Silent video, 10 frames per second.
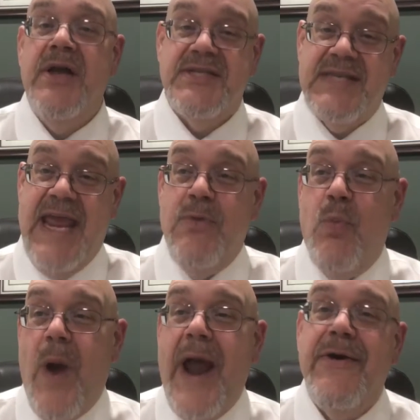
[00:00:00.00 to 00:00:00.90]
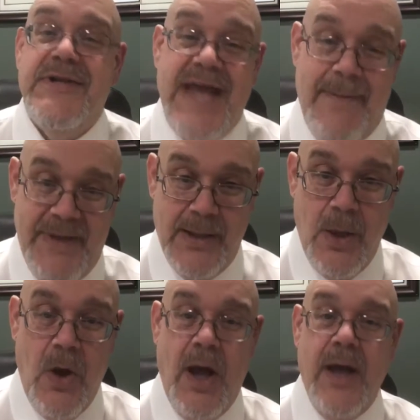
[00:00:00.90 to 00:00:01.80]
a state wiretapping
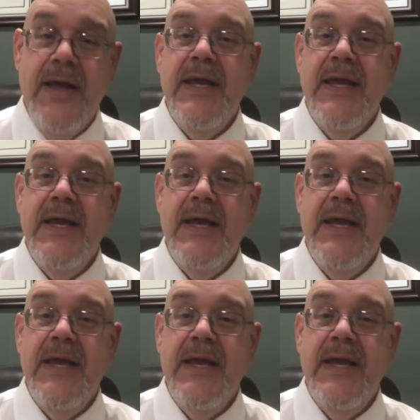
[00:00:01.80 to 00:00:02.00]
law,